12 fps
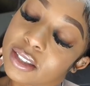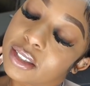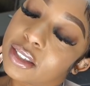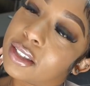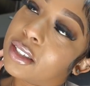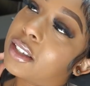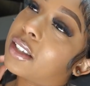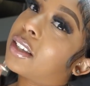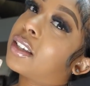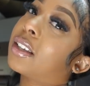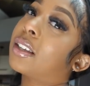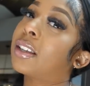
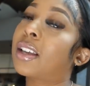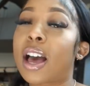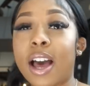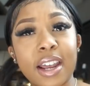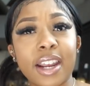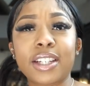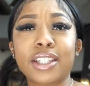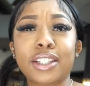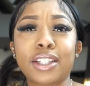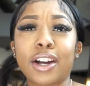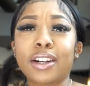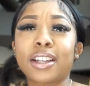no, it's how they just
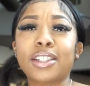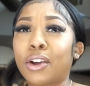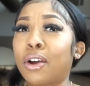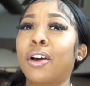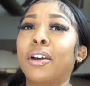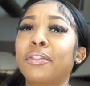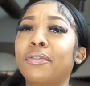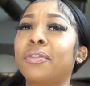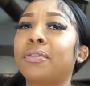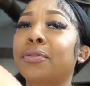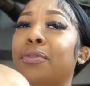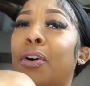turn us off,
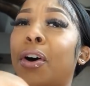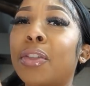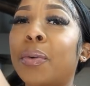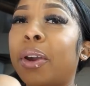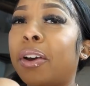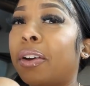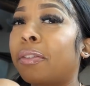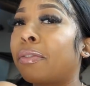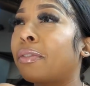all the way off.